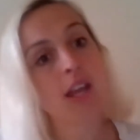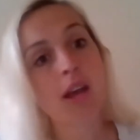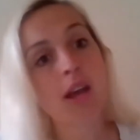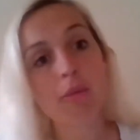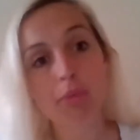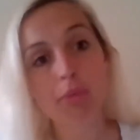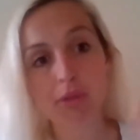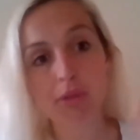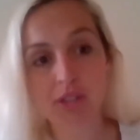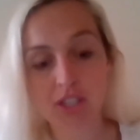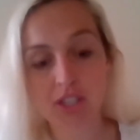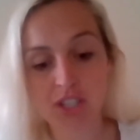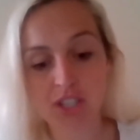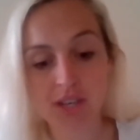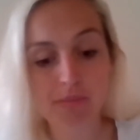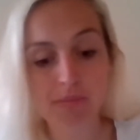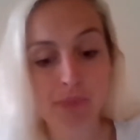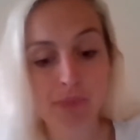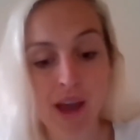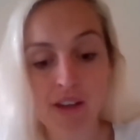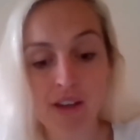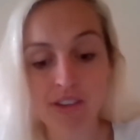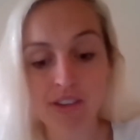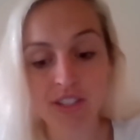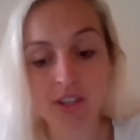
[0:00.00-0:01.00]
But The Chimp
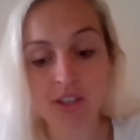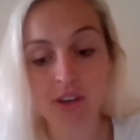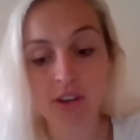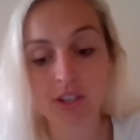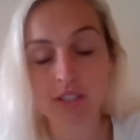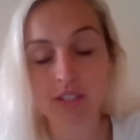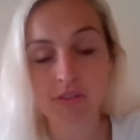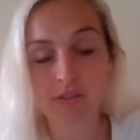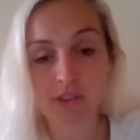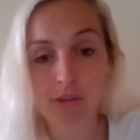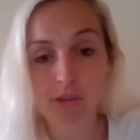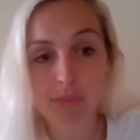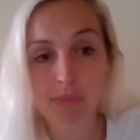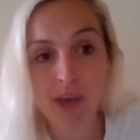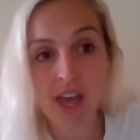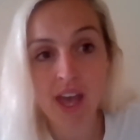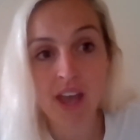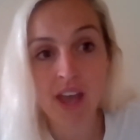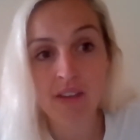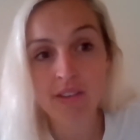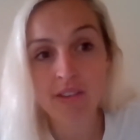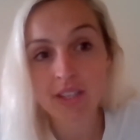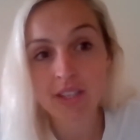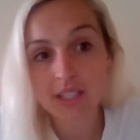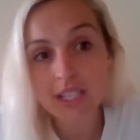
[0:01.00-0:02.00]
Paradox for a
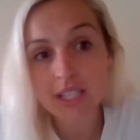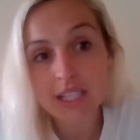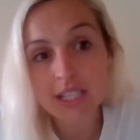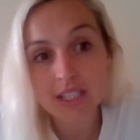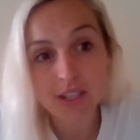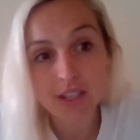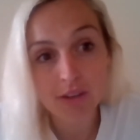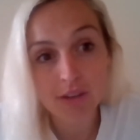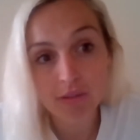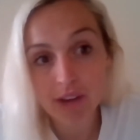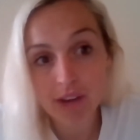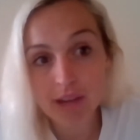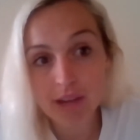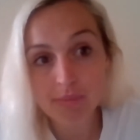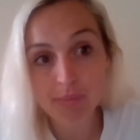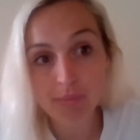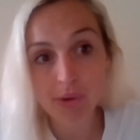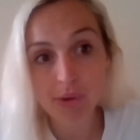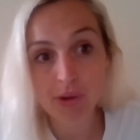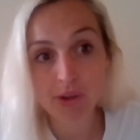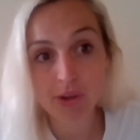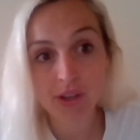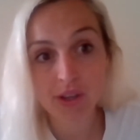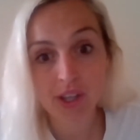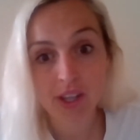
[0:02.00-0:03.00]
Parent is a great
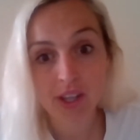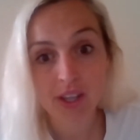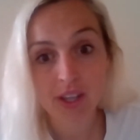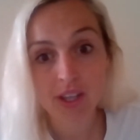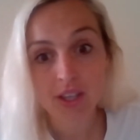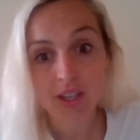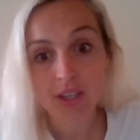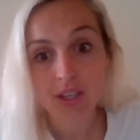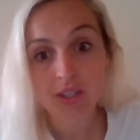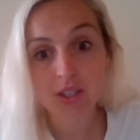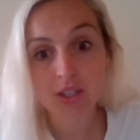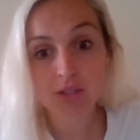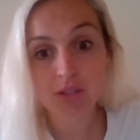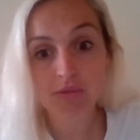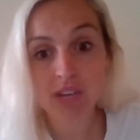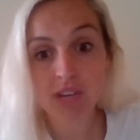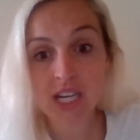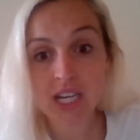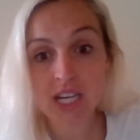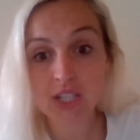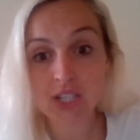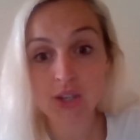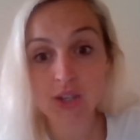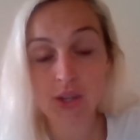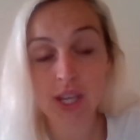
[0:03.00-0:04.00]
book to
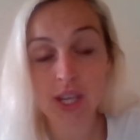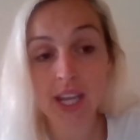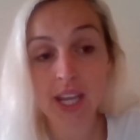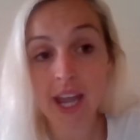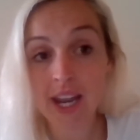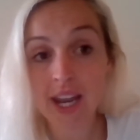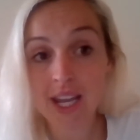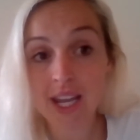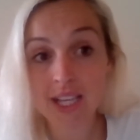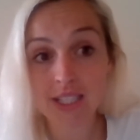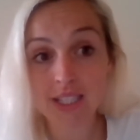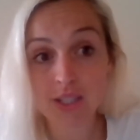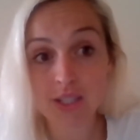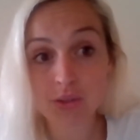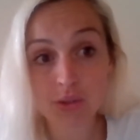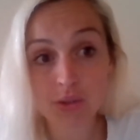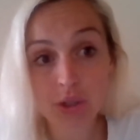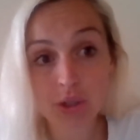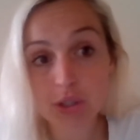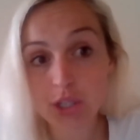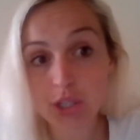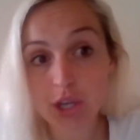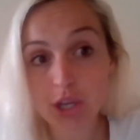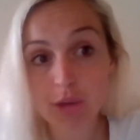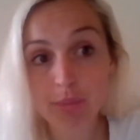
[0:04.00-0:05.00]
read. You can get it as an
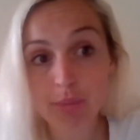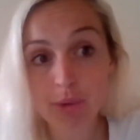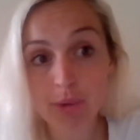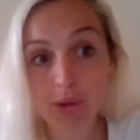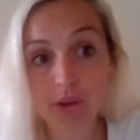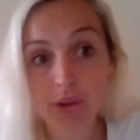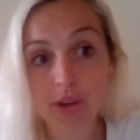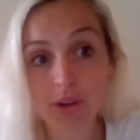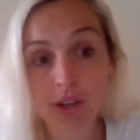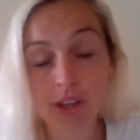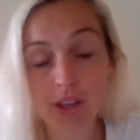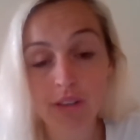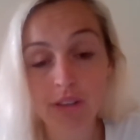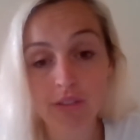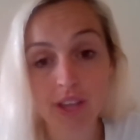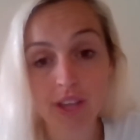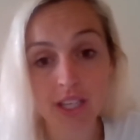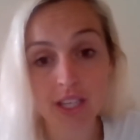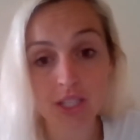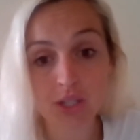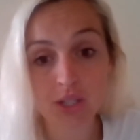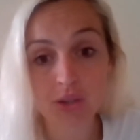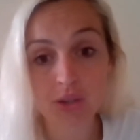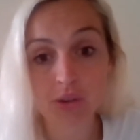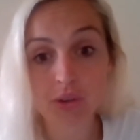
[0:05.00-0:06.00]
audio book if
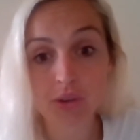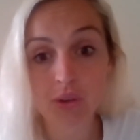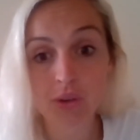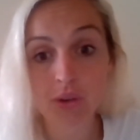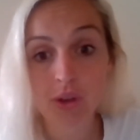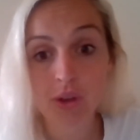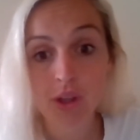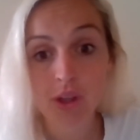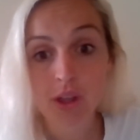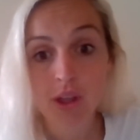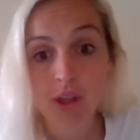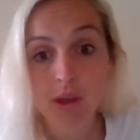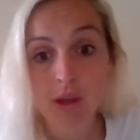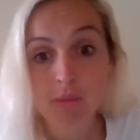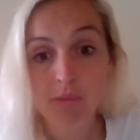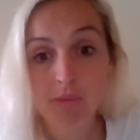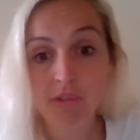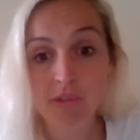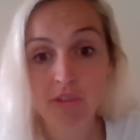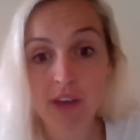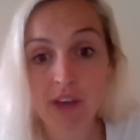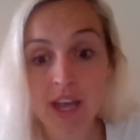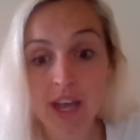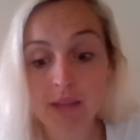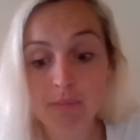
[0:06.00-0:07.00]
that's your
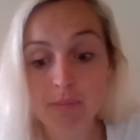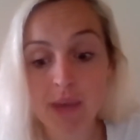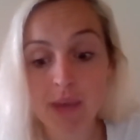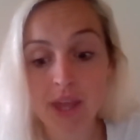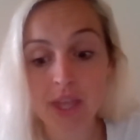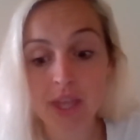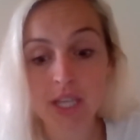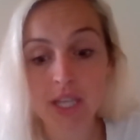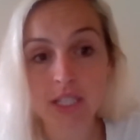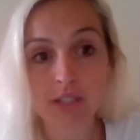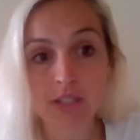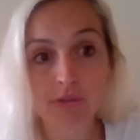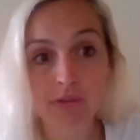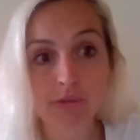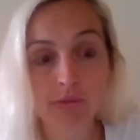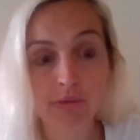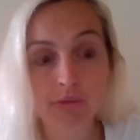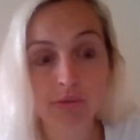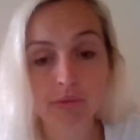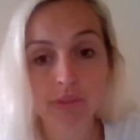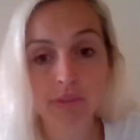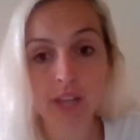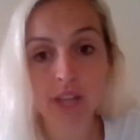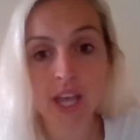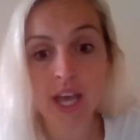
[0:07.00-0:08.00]
preferred methods of
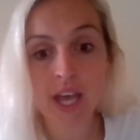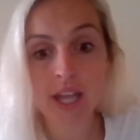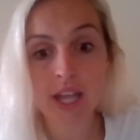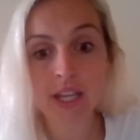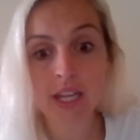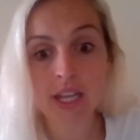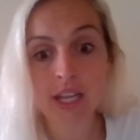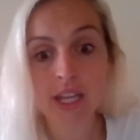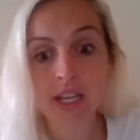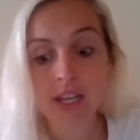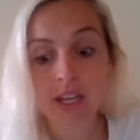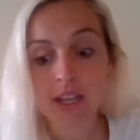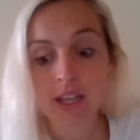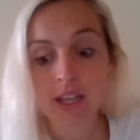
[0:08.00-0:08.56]
learning,